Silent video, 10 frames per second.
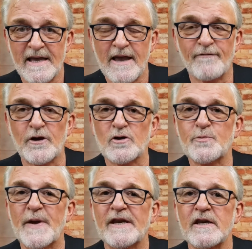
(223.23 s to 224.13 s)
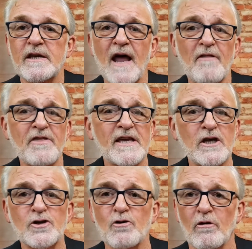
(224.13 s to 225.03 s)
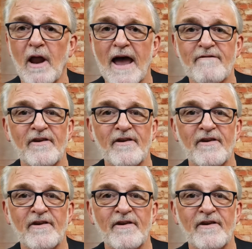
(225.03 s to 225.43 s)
If there's been nothing in your life,